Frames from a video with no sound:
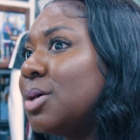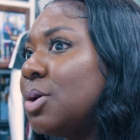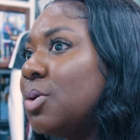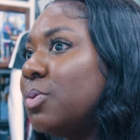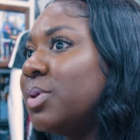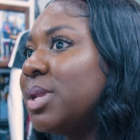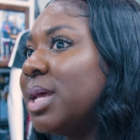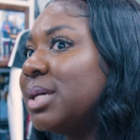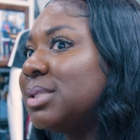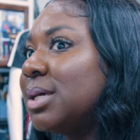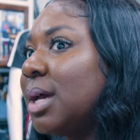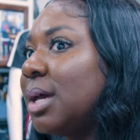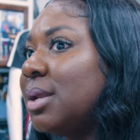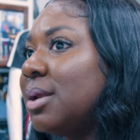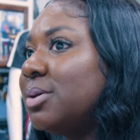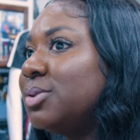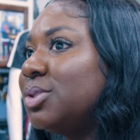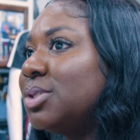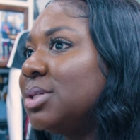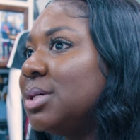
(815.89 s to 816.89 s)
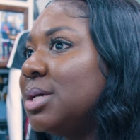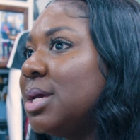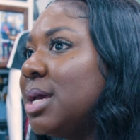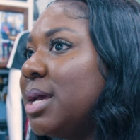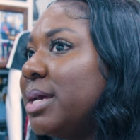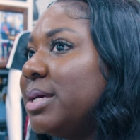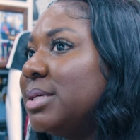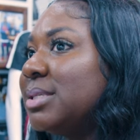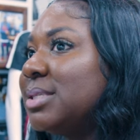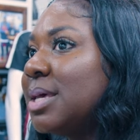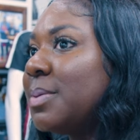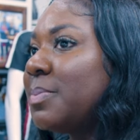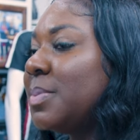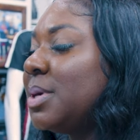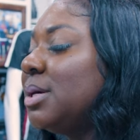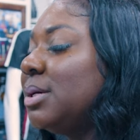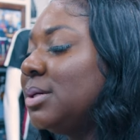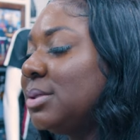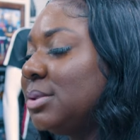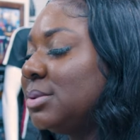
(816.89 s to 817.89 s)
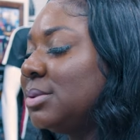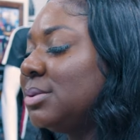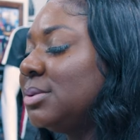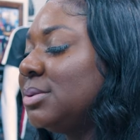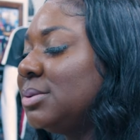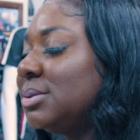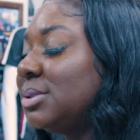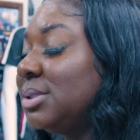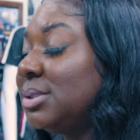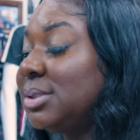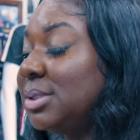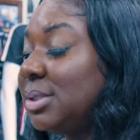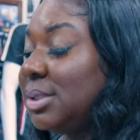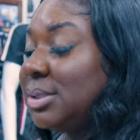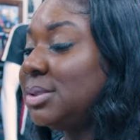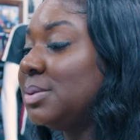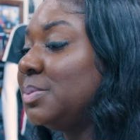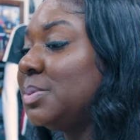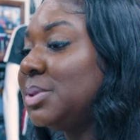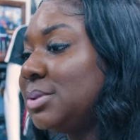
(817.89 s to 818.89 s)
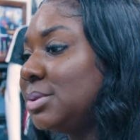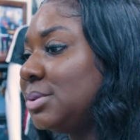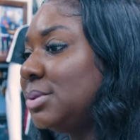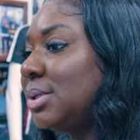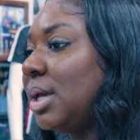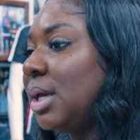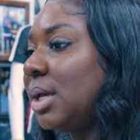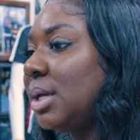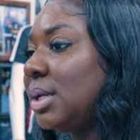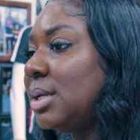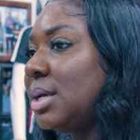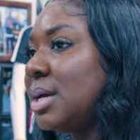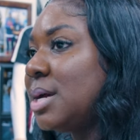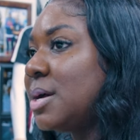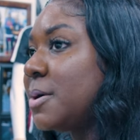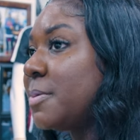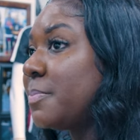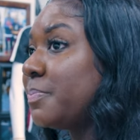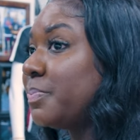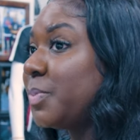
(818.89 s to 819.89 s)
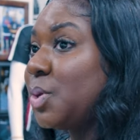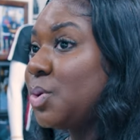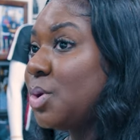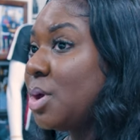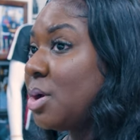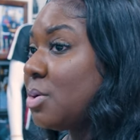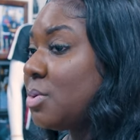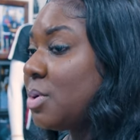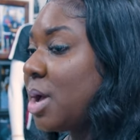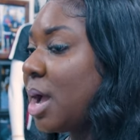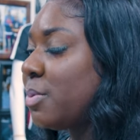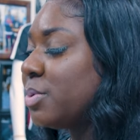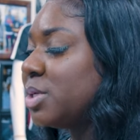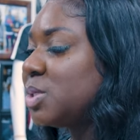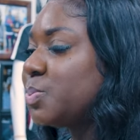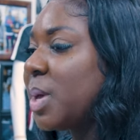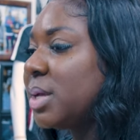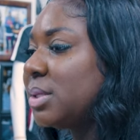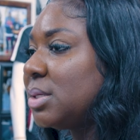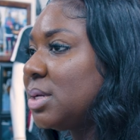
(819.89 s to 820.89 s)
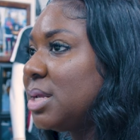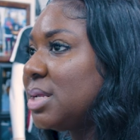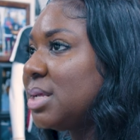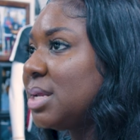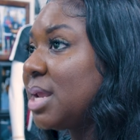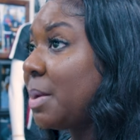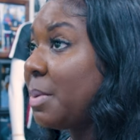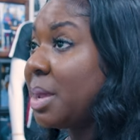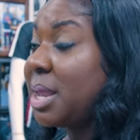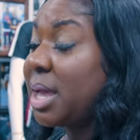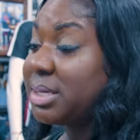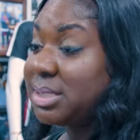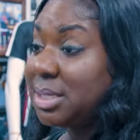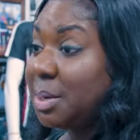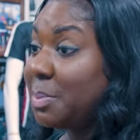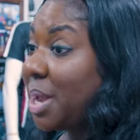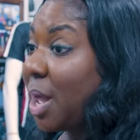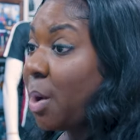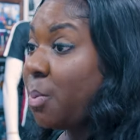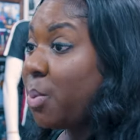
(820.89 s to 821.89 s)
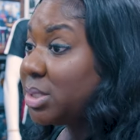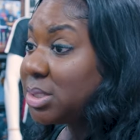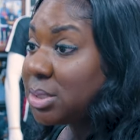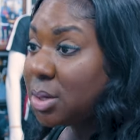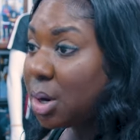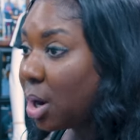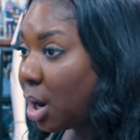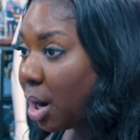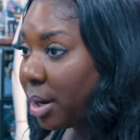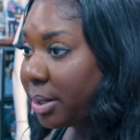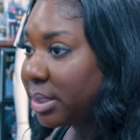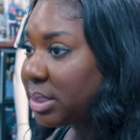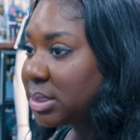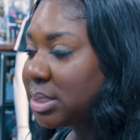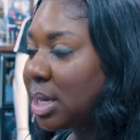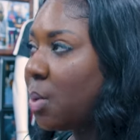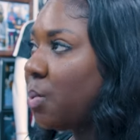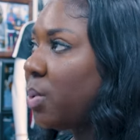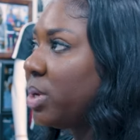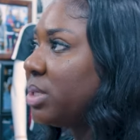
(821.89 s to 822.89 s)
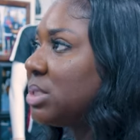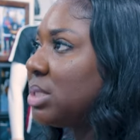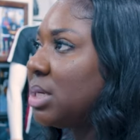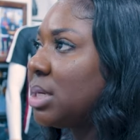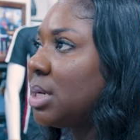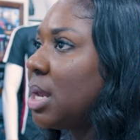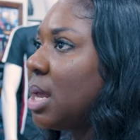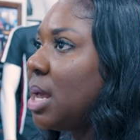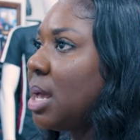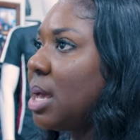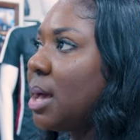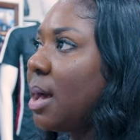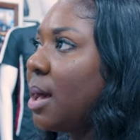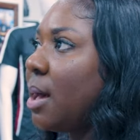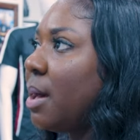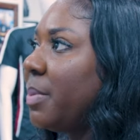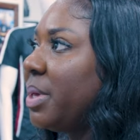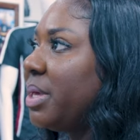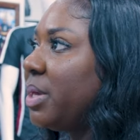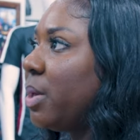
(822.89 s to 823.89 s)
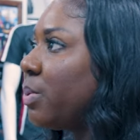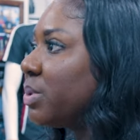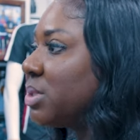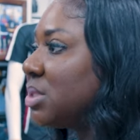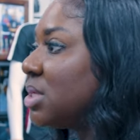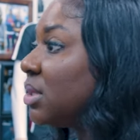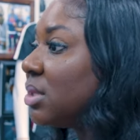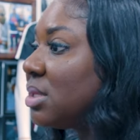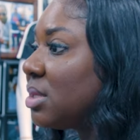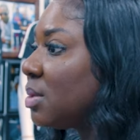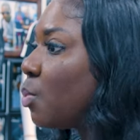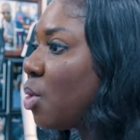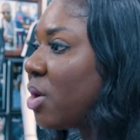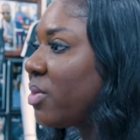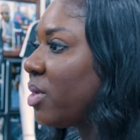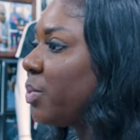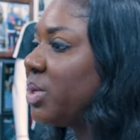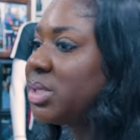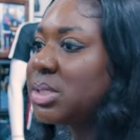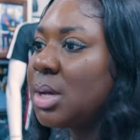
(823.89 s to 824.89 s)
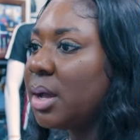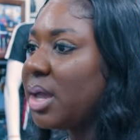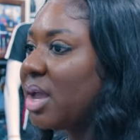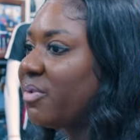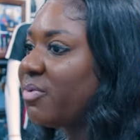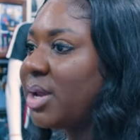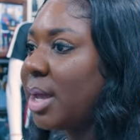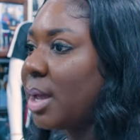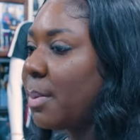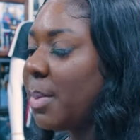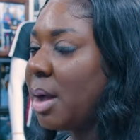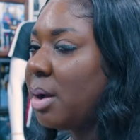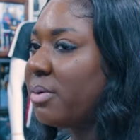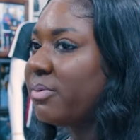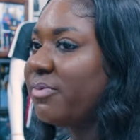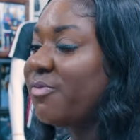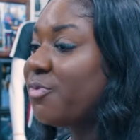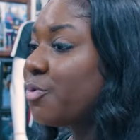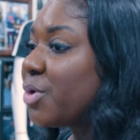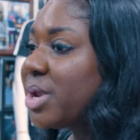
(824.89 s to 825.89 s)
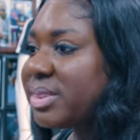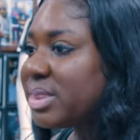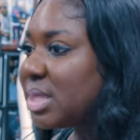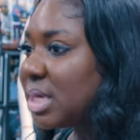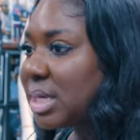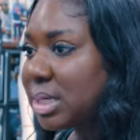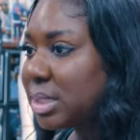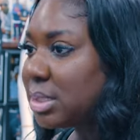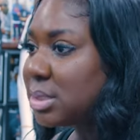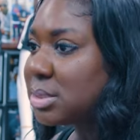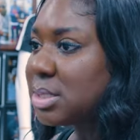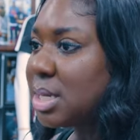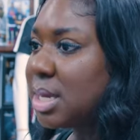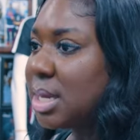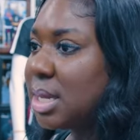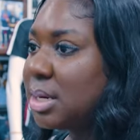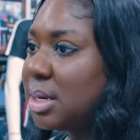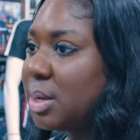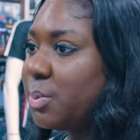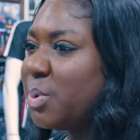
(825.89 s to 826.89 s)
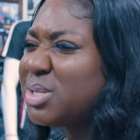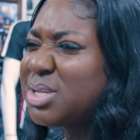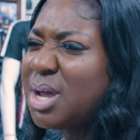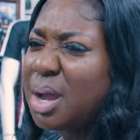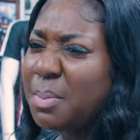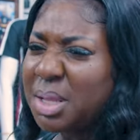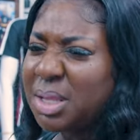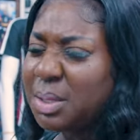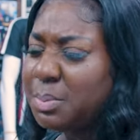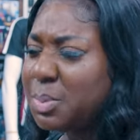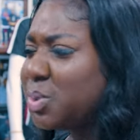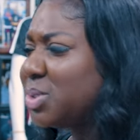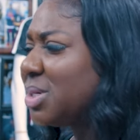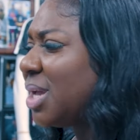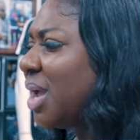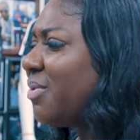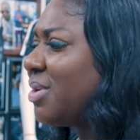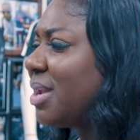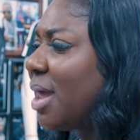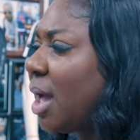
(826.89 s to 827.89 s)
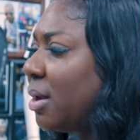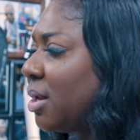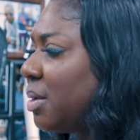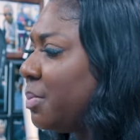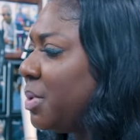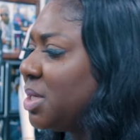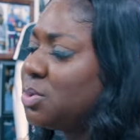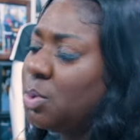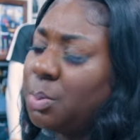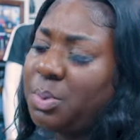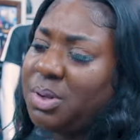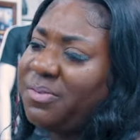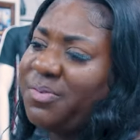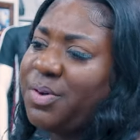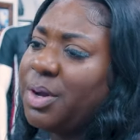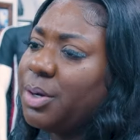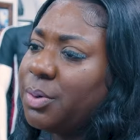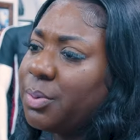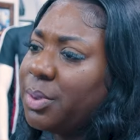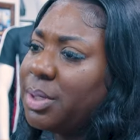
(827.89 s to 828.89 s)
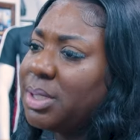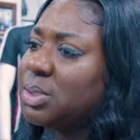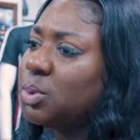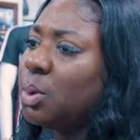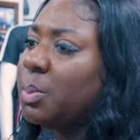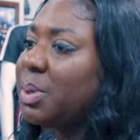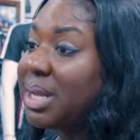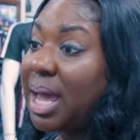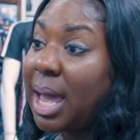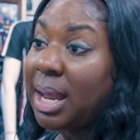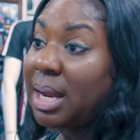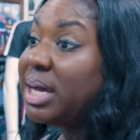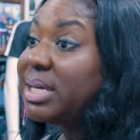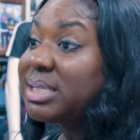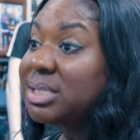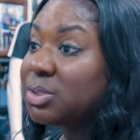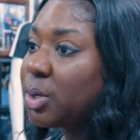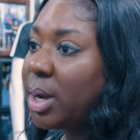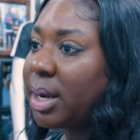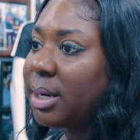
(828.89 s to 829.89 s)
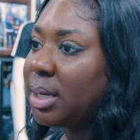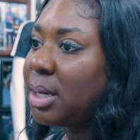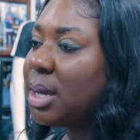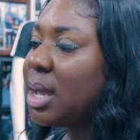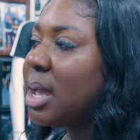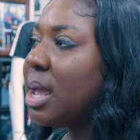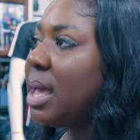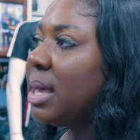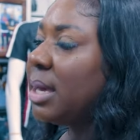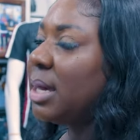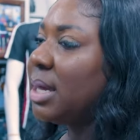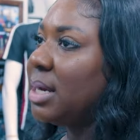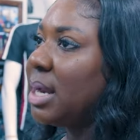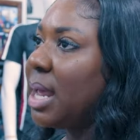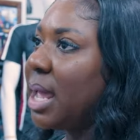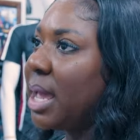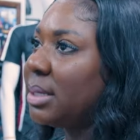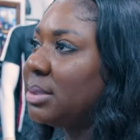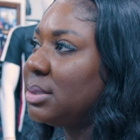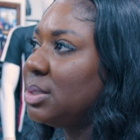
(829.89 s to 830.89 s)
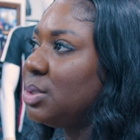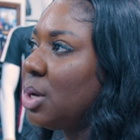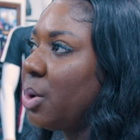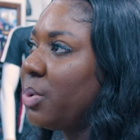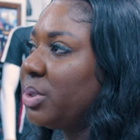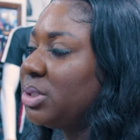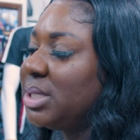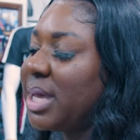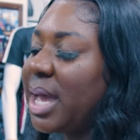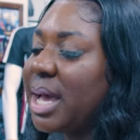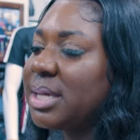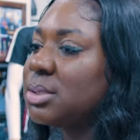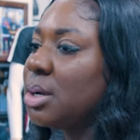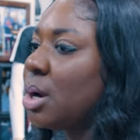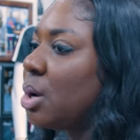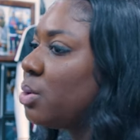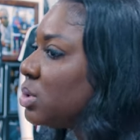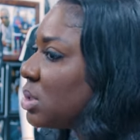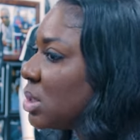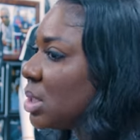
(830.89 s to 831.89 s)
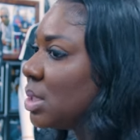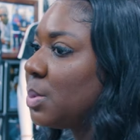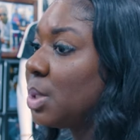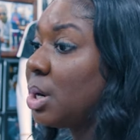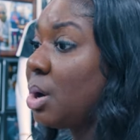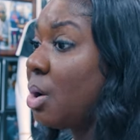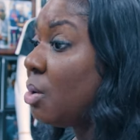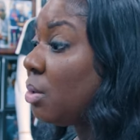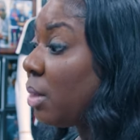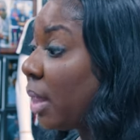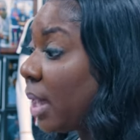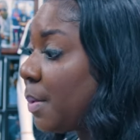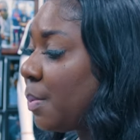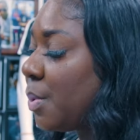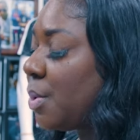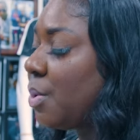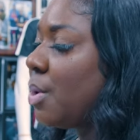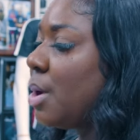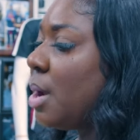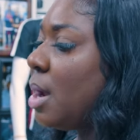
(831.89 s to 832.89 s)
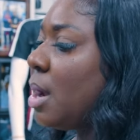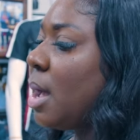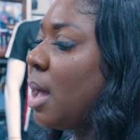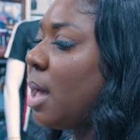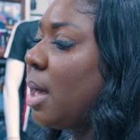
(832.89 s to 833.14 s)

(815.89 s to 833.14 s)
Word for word: So the next thing I know, she sent it to me. And, you know, I respected it. And like I said, I wasn't her artist. I wasn't, it was nothing more than we talk every day about friend things. And we talk about the music every now and then, but it's normally the fuckery. It's normally not us trying to connect, you know, and she has her own team and her own label.